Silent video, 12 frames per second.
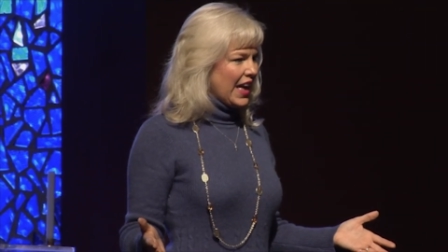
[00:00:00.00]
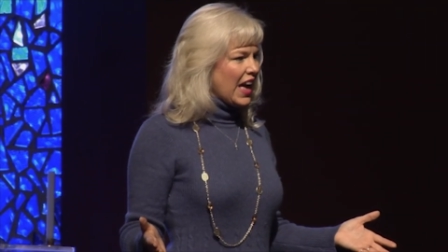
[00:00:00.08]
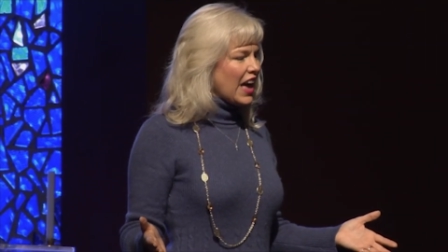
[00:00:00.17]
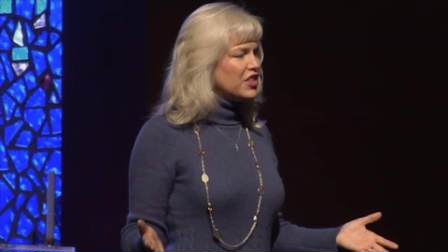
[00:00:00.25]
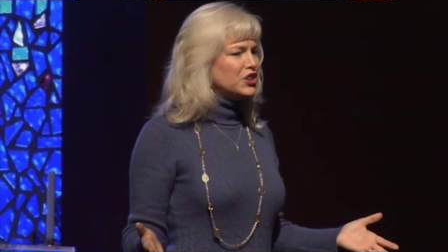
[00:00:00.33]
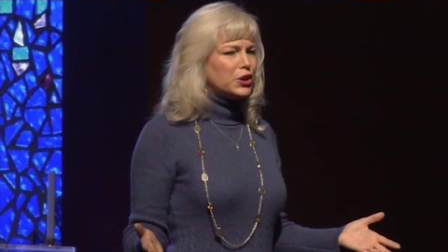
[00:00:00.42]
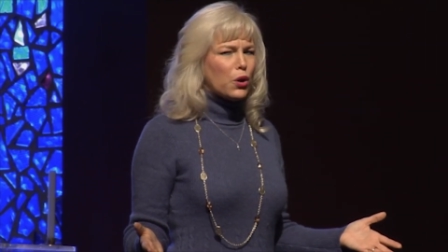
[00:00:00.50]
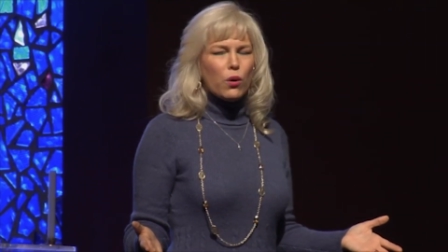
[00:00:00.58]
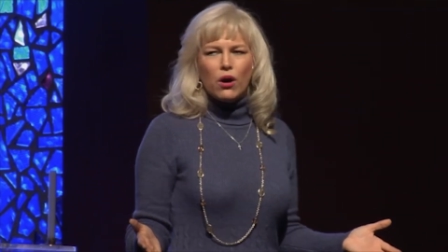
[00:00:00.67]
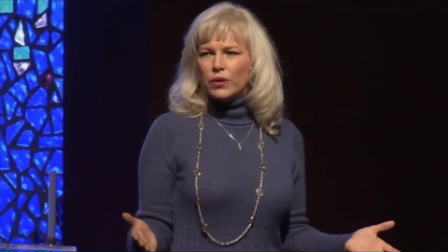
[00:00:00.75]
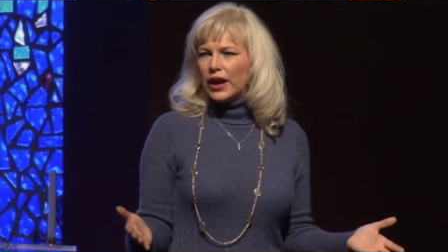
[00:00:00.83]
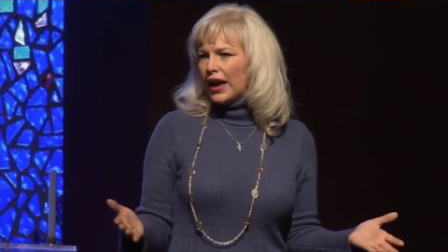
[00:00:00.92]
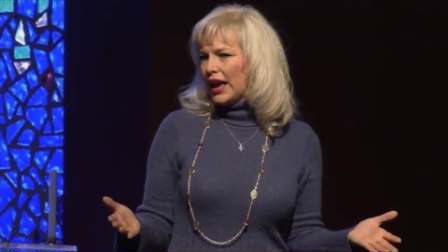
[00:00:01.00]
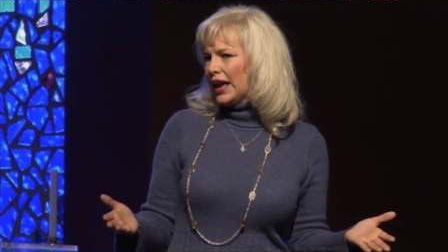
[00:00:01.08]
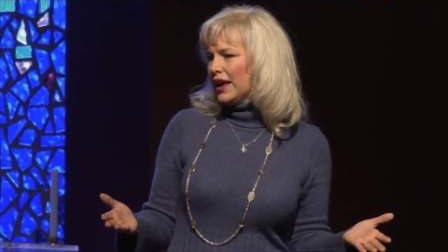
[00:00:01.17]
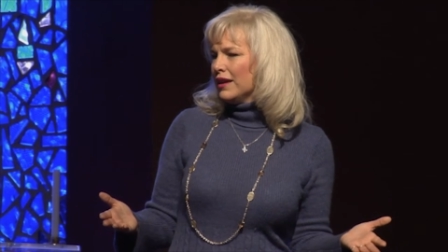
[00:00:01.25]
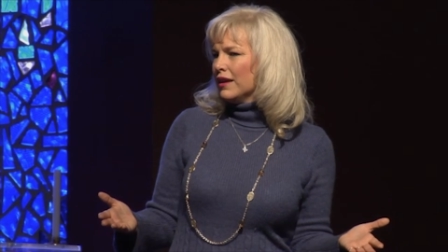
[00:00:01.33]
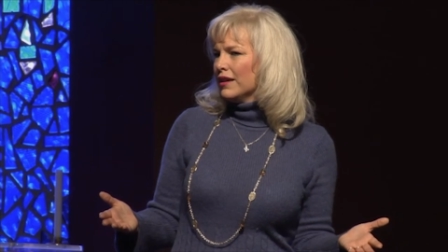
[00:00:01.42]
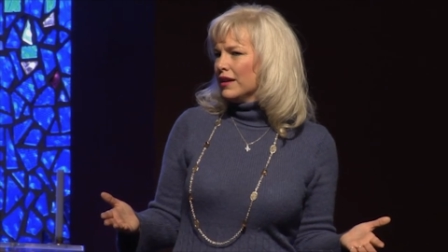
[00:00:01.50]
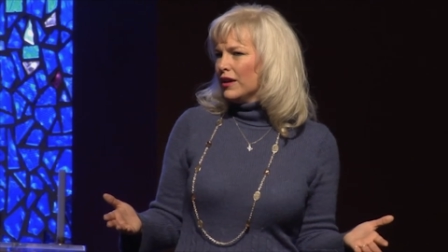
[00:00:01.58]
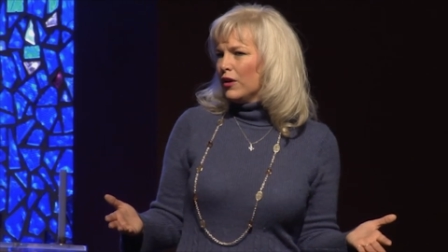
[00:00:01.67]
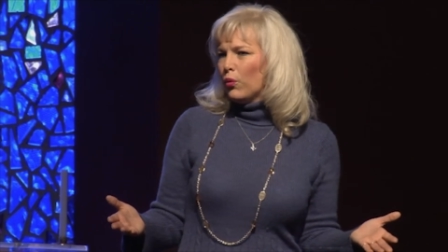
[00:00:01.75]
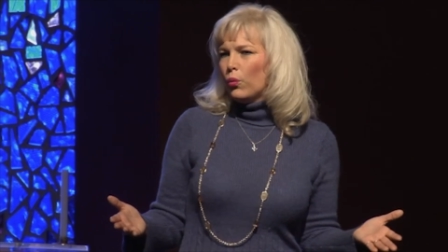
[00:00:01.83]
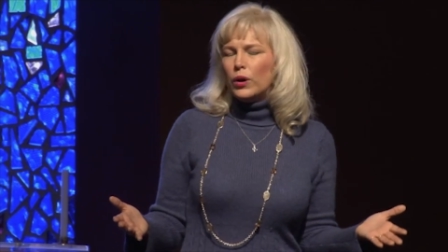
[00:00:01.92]
And then you go, okay,
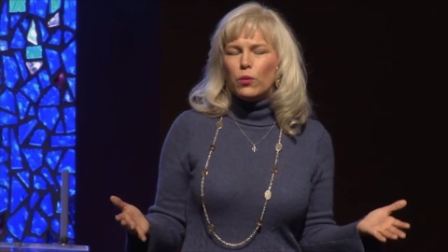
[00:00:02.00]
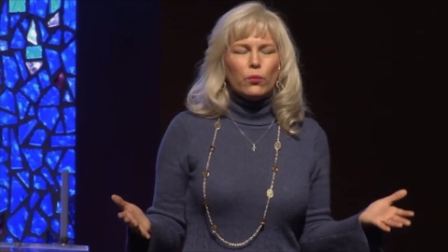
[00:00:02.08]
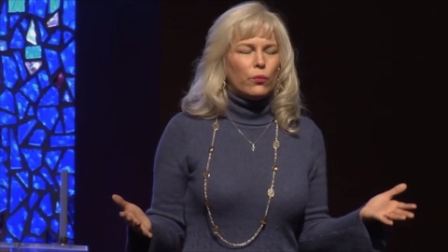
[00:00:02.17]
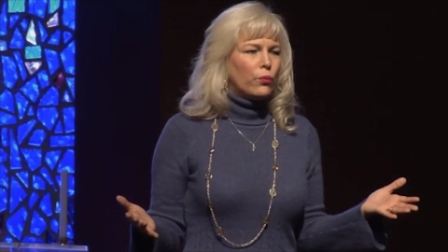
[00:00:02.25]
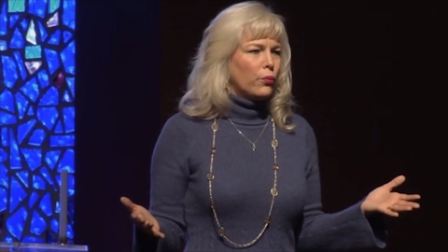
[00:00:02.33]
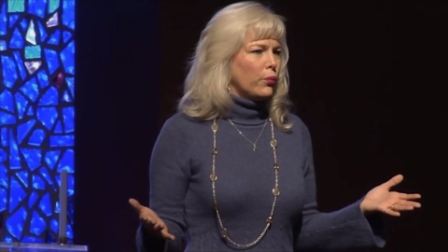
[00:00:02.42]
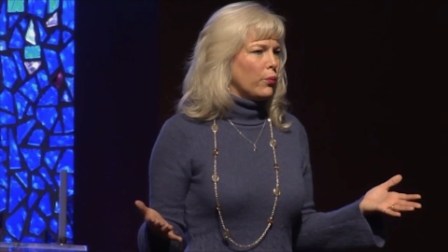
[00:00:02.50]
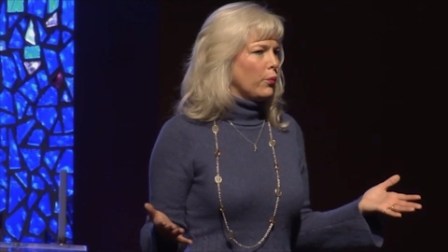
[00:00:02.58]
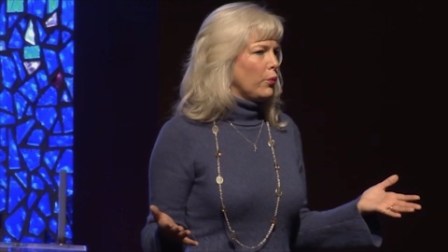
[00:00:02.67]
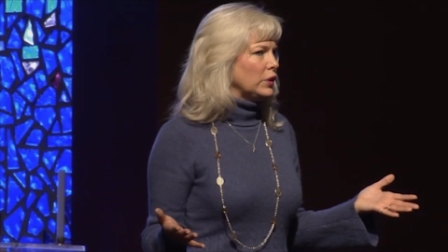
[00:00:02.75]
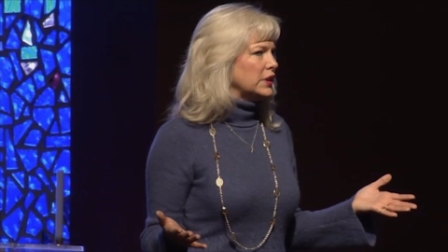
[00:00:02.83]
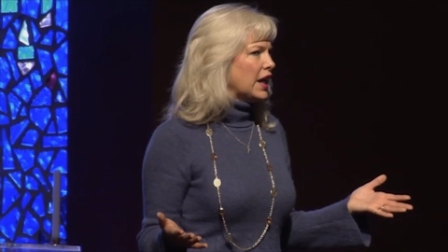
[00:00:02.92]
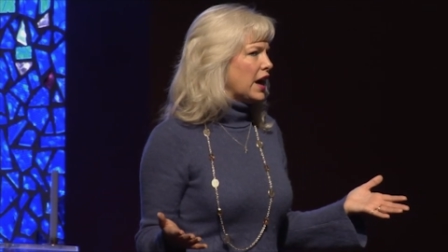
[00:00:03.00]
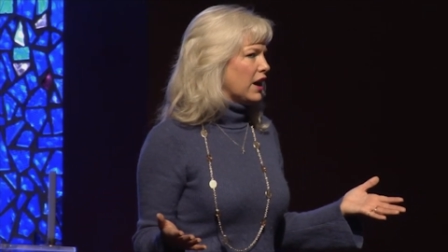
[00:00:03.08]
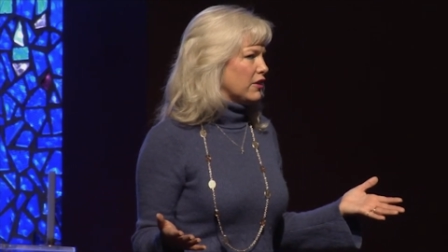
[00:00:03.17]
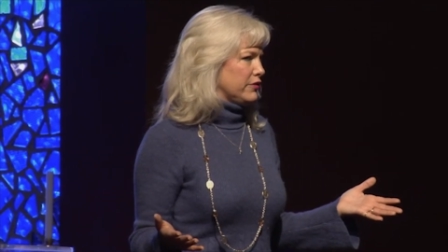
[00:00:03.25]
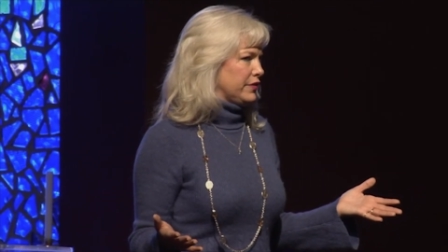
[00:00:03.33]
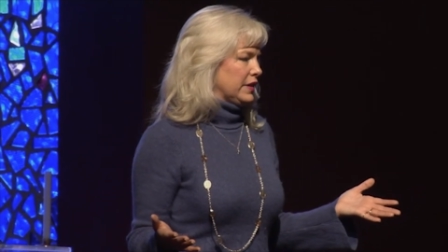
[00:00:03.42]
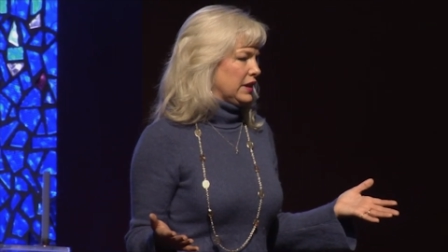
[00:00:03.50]
well, love.